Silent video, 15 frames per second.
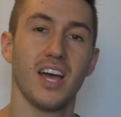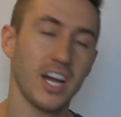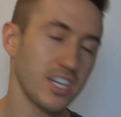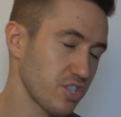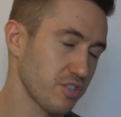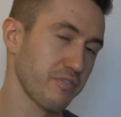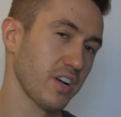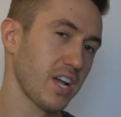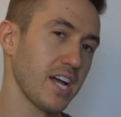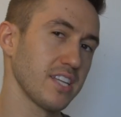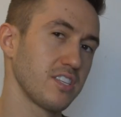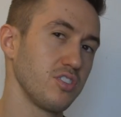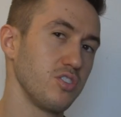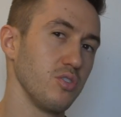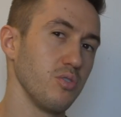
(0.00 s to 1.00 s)
I just forgot
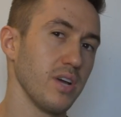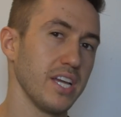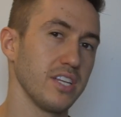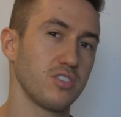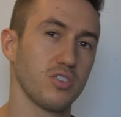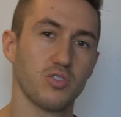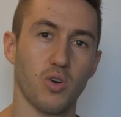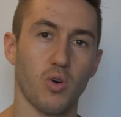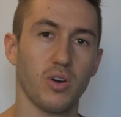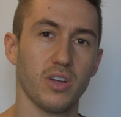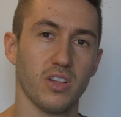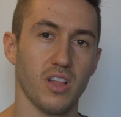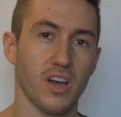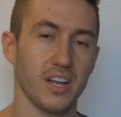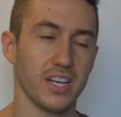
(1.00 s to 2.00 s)
to do a
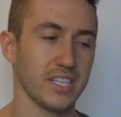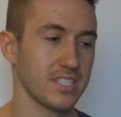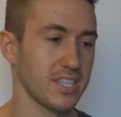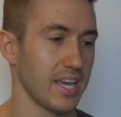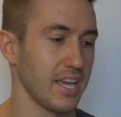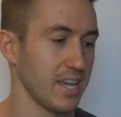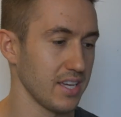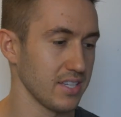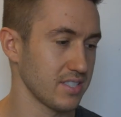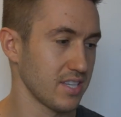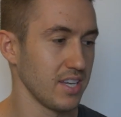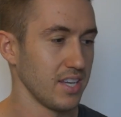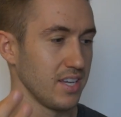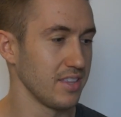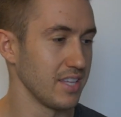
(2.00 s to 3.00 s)
tutorial on it and
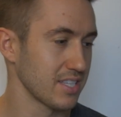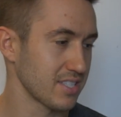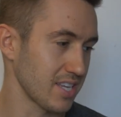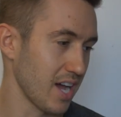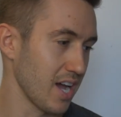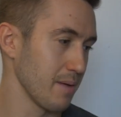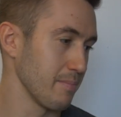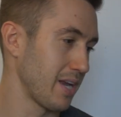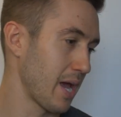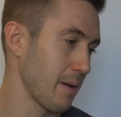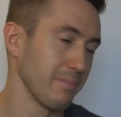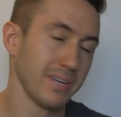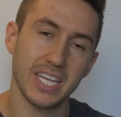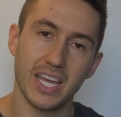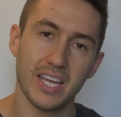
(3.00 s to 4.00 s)
this time it
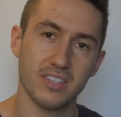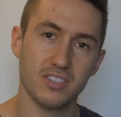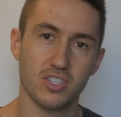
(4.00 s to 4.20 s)
happened again,